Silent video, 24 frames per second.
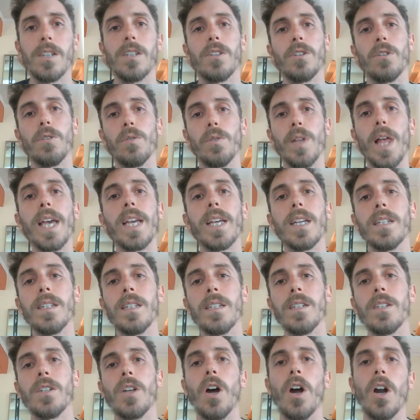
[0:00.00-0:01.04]
So
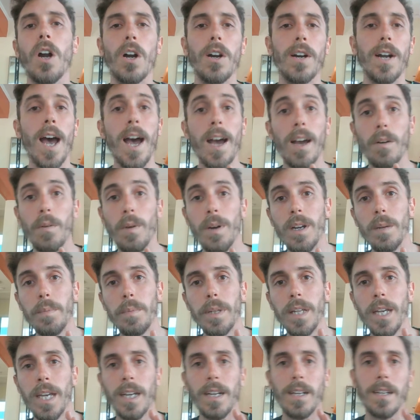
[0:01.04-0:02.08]
lichens are not quite a
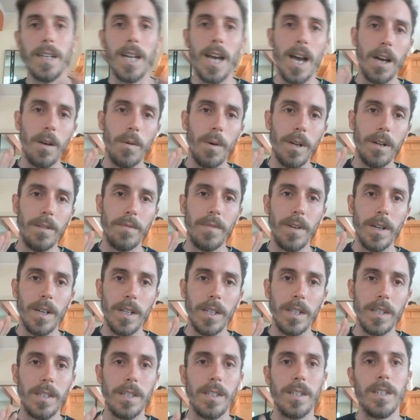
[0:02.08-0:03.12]
plant, not quite a
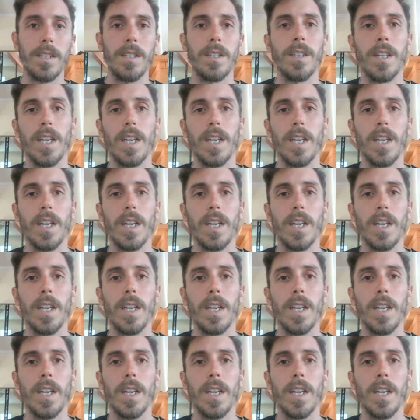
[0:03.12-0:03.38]
fungus.